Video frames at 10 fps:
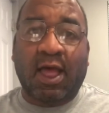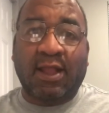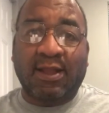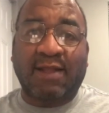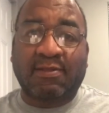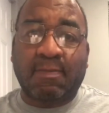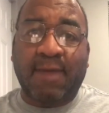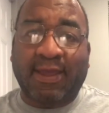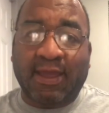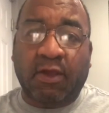Let's
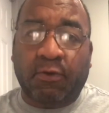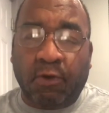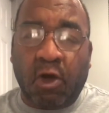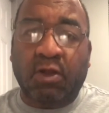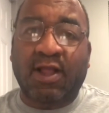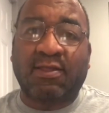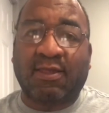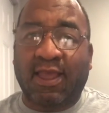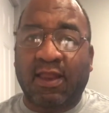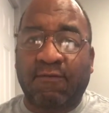make it grow. Let's
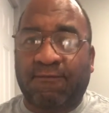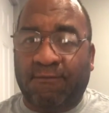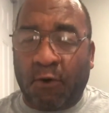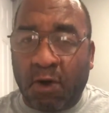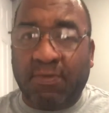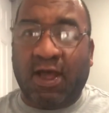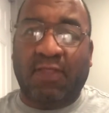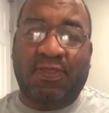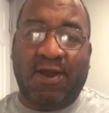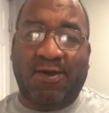get informed
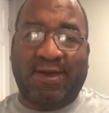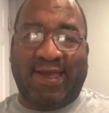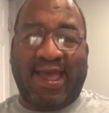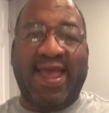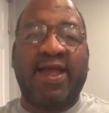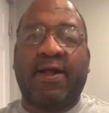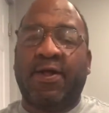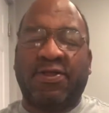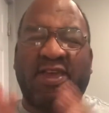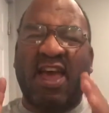out there, okay?
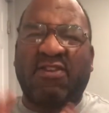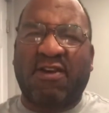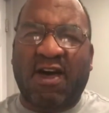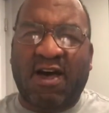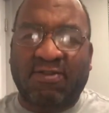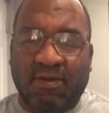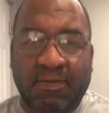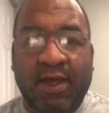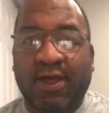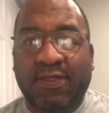You guys are awesome.
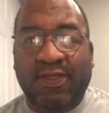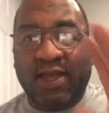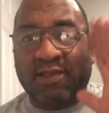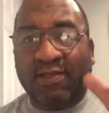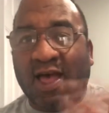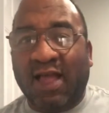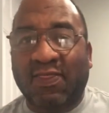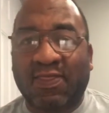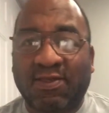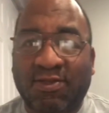Thanks a
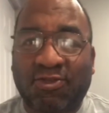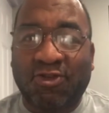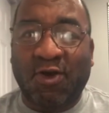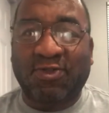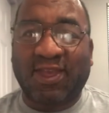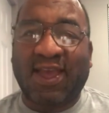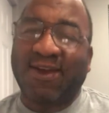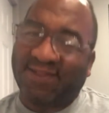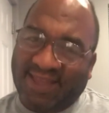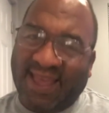lot. This is Jonesy
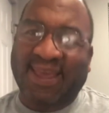here. Take